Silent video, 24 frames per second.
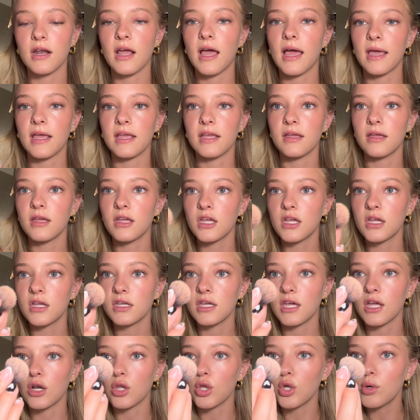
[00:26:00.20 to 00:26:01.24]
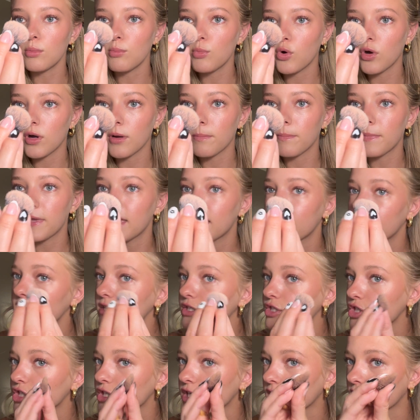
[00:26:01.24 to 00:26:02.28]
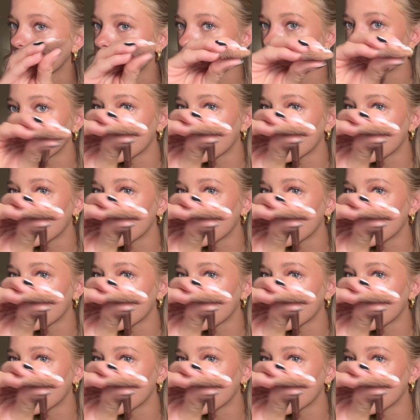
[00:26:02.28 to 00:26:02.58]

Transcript: I get a little more, pinch it